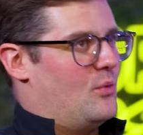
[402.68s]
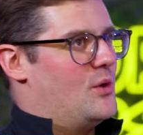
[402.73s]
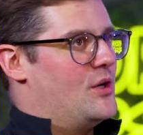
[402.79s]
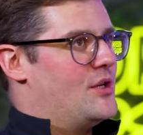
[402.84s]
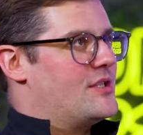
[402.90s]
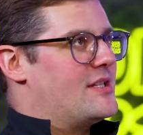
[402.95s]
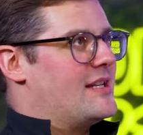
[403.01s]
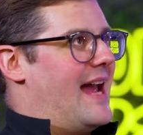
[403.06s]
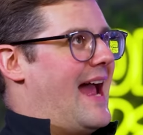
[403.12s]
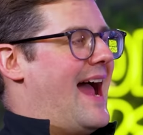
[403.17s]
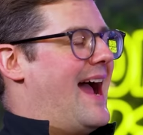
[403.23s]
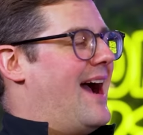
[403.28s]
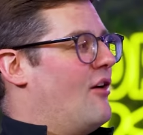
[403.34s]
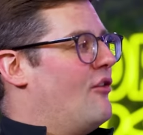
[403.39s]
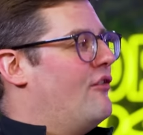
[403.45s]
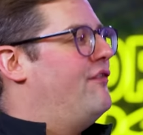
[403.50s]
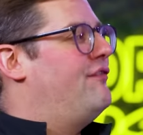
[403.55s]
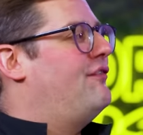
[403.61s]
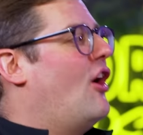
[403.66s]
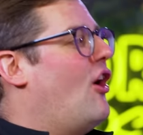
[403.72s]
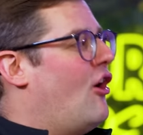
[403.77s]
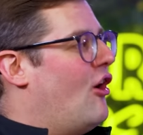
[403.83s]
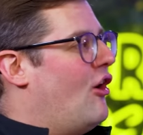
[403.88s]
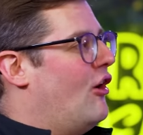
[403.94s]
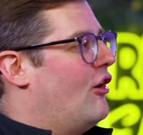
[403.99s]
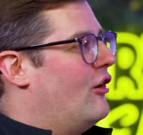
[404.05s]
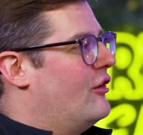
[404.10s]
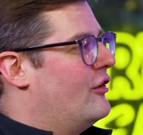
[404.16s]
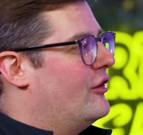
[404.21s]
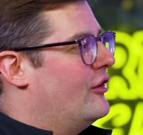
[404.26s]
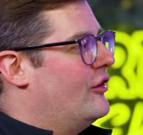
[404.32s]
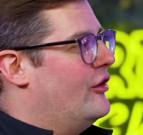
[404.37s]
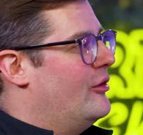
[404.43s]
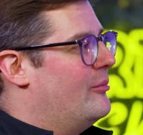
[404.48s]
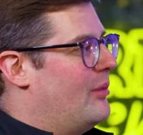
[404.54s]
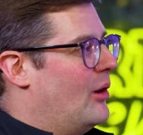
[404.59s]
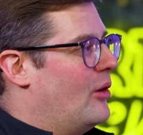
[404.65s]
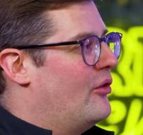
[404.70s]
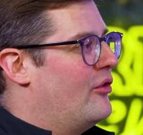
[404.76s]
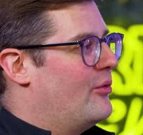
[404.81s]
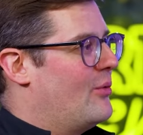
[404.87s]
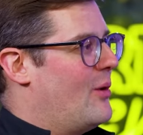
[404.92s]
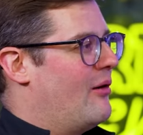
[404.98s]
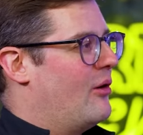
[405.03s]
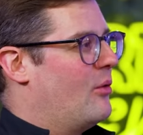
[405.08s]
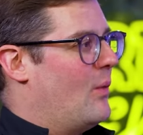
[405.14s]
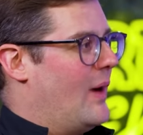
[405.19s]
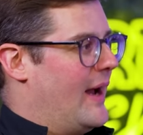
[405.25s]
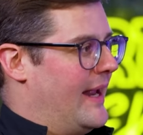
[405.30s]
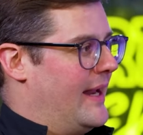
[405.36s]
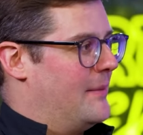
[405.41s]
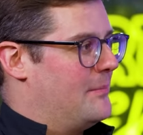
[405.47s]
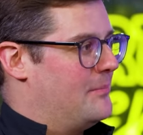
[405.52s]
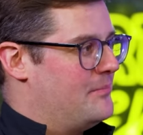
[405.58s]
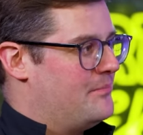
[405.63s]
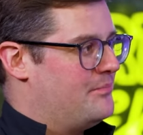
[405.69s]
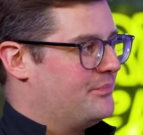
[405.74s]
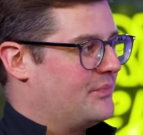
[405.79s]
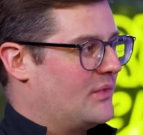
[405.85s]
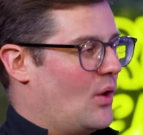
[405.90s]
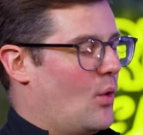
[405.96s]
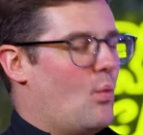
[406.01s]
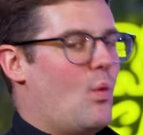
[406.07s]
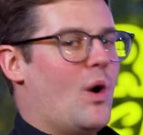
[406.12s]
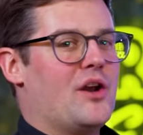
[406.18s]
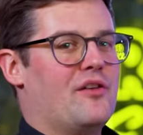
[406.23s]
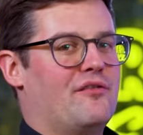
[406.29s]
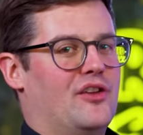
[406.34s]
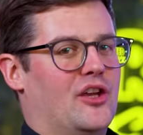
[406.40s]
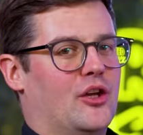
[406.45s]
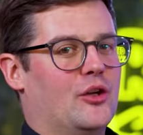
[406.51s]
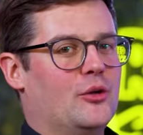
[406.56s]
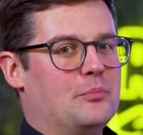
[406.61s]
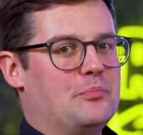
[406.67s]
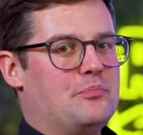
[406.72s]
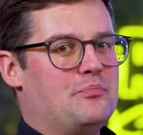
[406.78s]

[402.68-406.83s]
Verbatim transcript: was how far you both were away. One of you